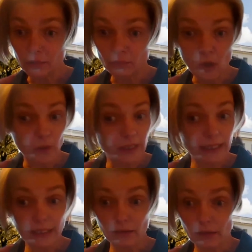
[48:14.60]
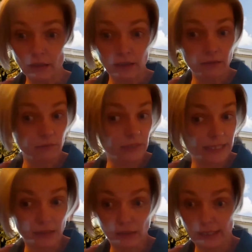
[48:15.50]
morally,
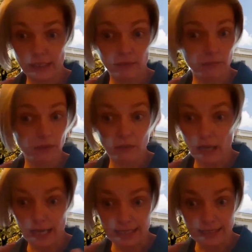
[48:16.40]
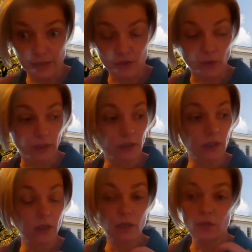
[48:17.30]
legally, etc.,
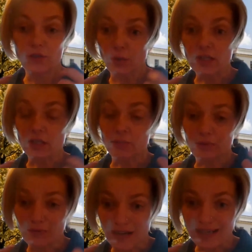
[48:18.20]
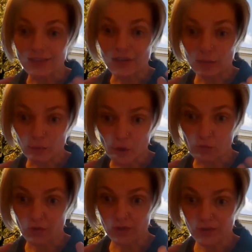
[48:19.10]
to actually provide the
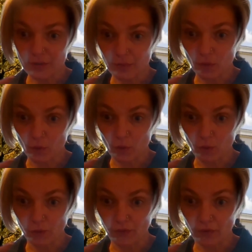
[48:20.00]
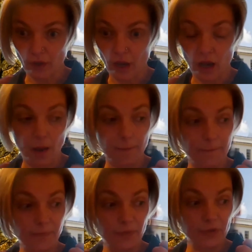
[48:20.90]
appropriate support.
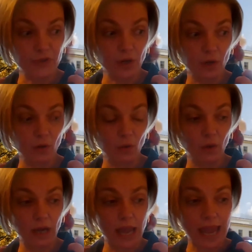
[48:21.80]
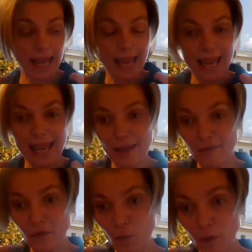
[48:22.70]
Um, so,
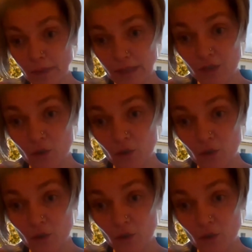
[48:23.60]
if a woman is